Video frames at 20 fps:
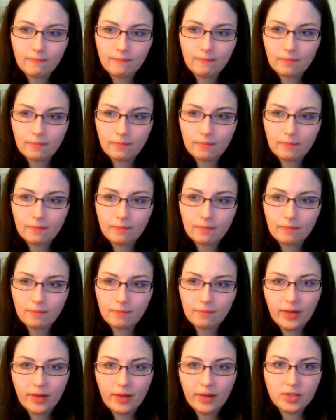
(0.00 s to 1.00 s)
I'd rather
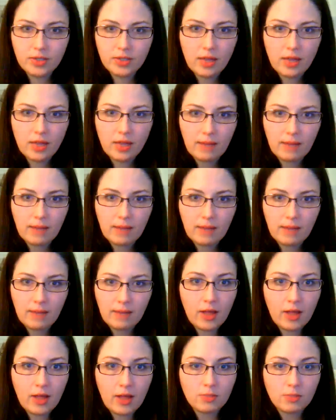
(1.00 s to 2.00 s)
say that in my last
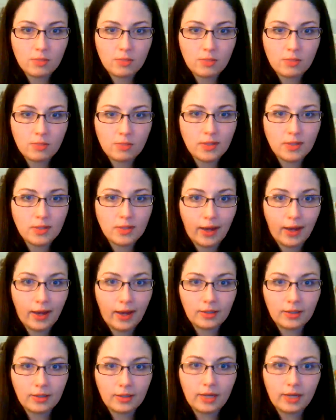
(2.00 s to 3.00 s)
moments I had
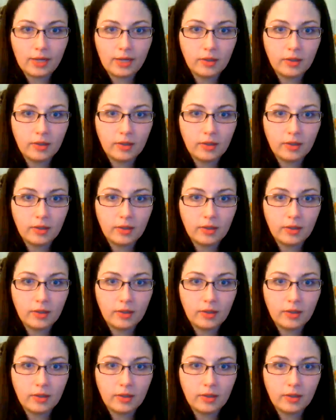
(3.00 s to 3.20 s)
integrity.